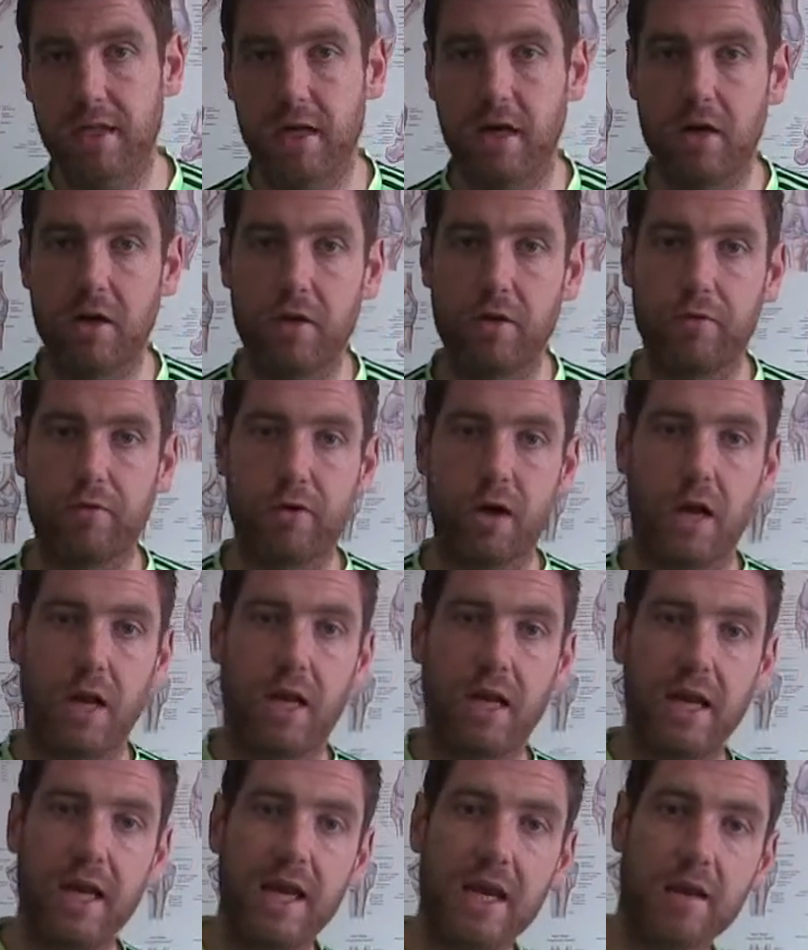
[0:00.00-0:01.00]
and tear, you've got
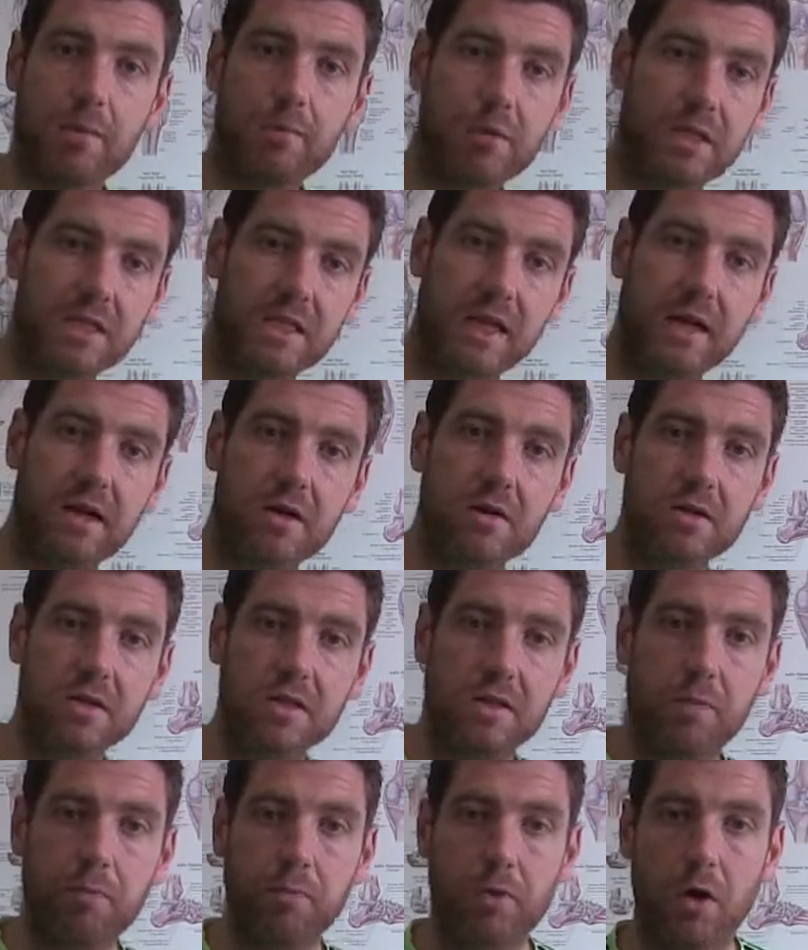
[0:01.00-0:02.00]
labral
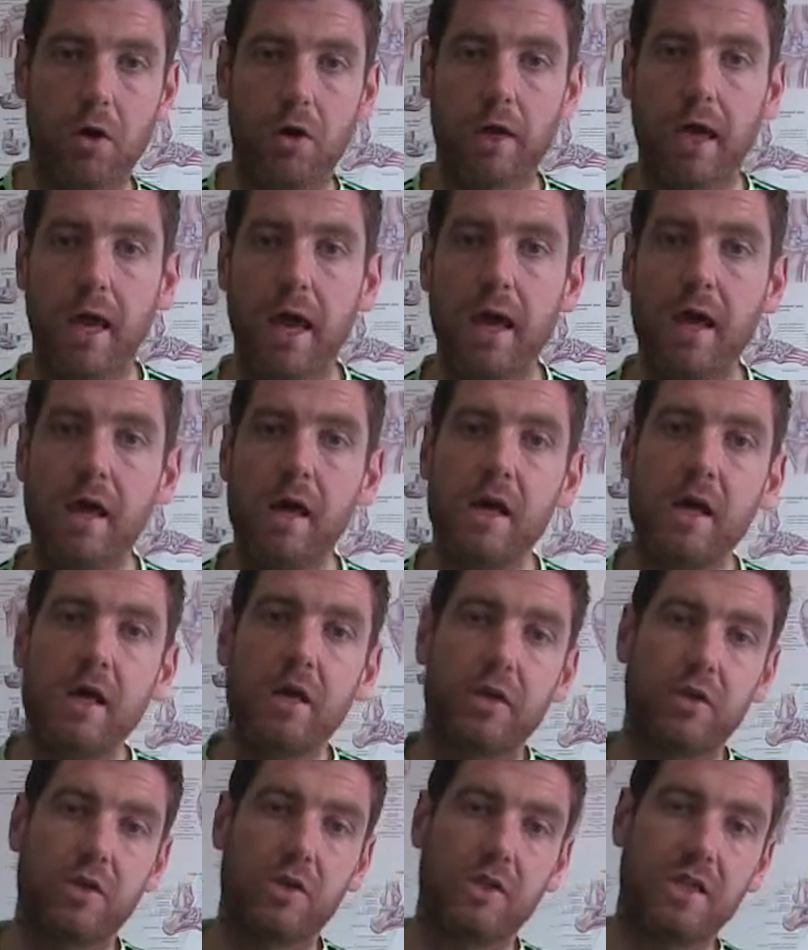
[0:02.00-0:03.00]
tears, okay,
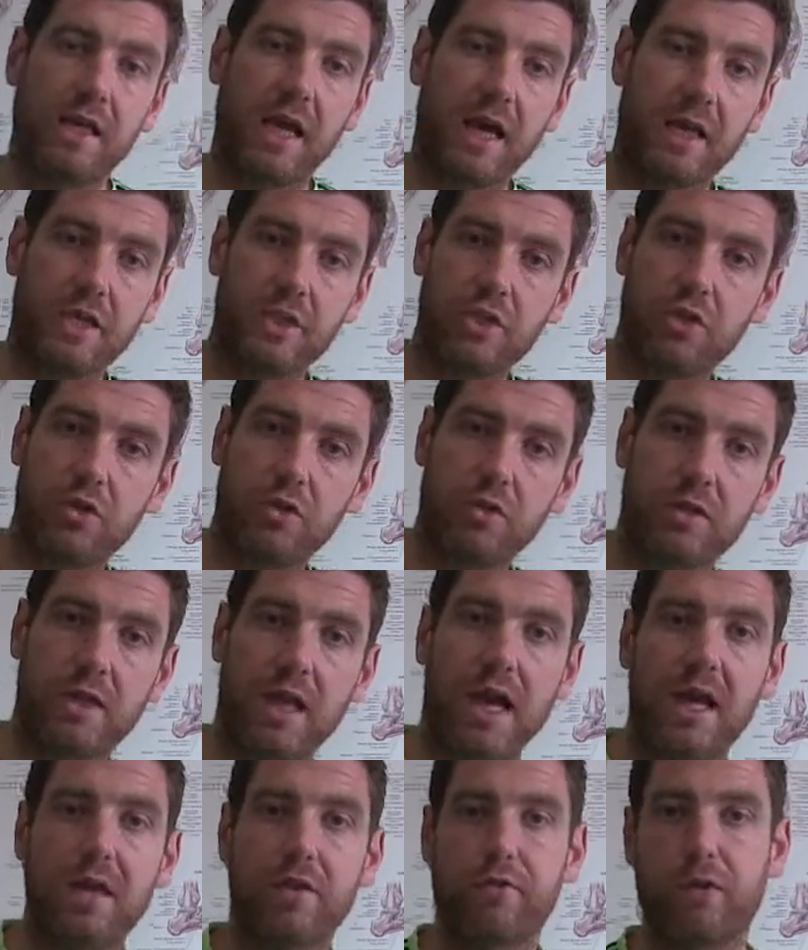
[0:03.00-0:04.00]
your scanners show
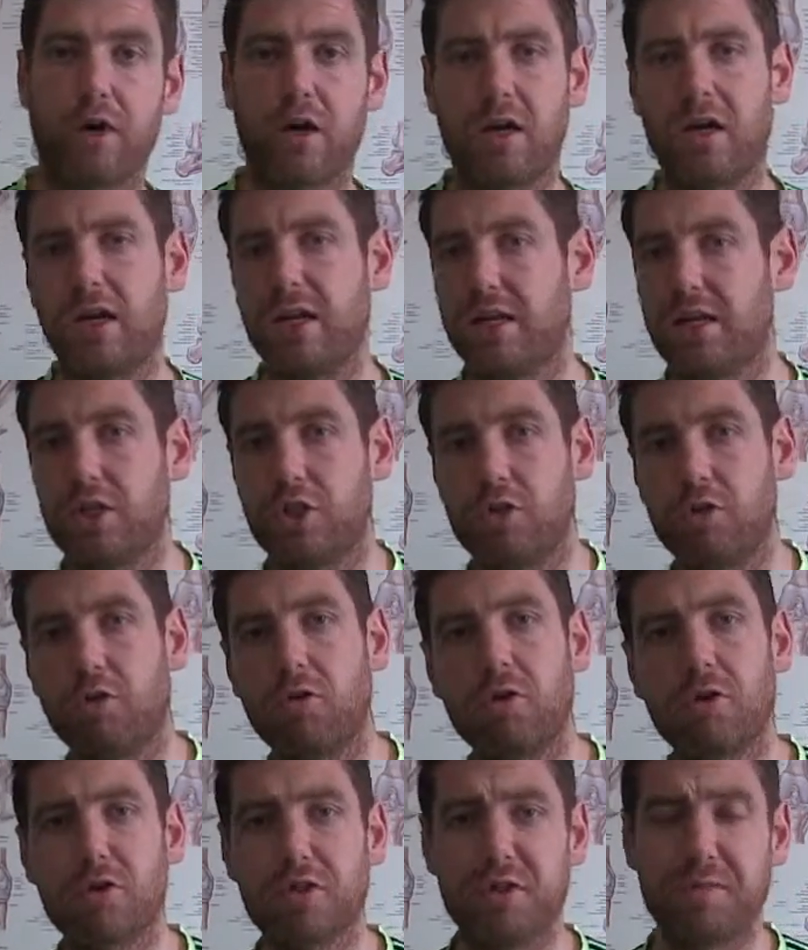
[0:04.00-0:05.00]
that, you've got clicky
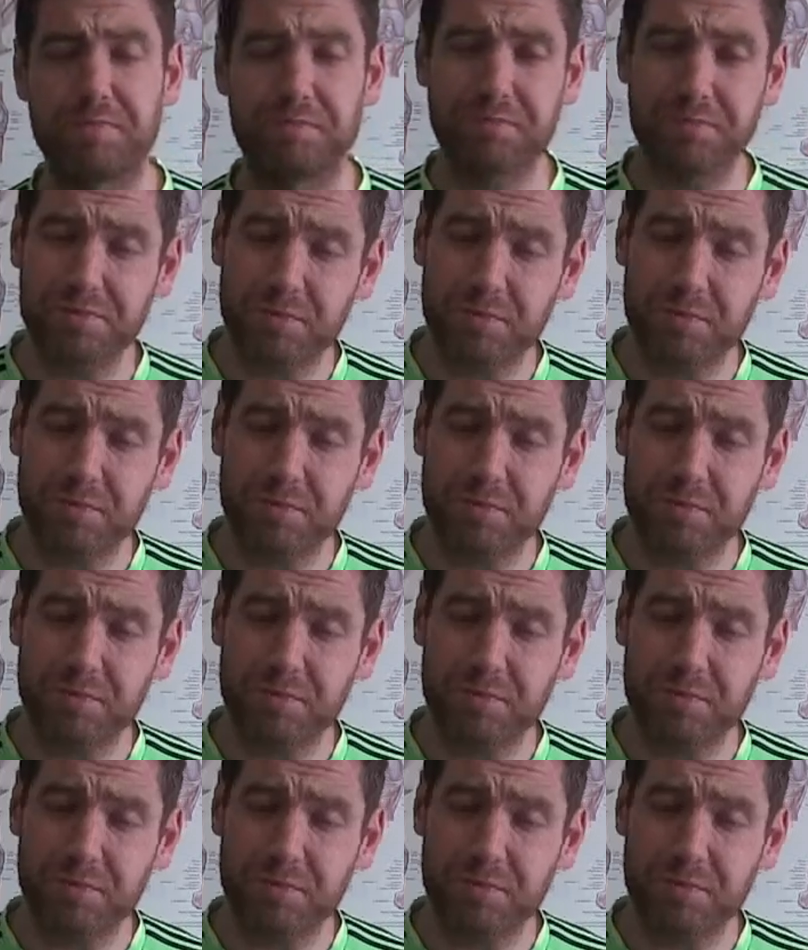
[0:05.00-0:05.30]
shoulders,